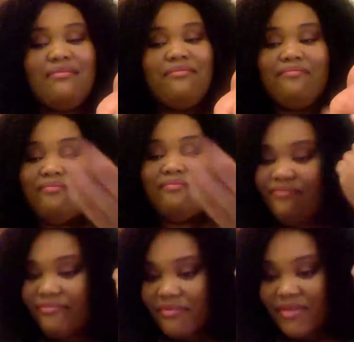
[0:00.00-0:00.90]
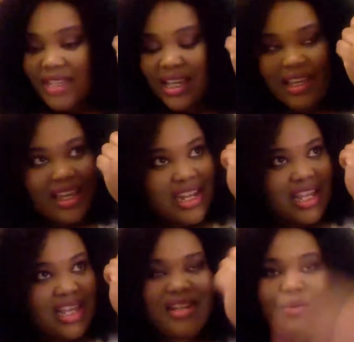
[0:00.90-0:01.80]
Yes.
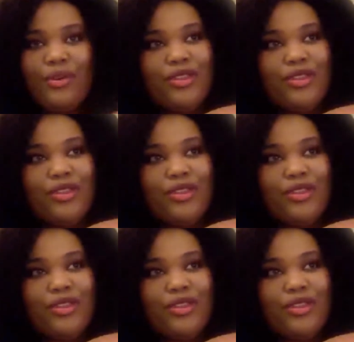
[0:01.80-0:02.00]
It